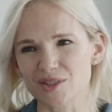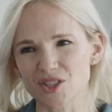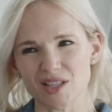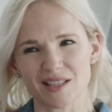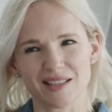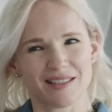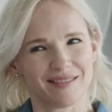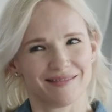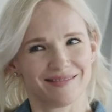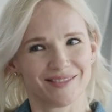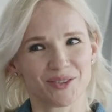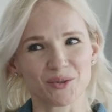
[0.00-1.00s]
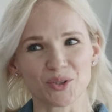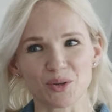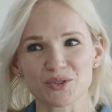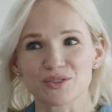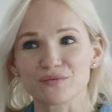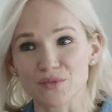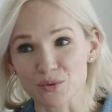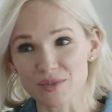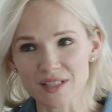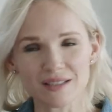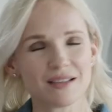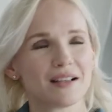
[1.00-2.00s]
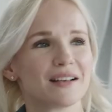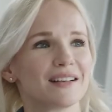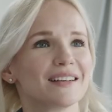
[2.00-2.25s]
which is too close to frozen.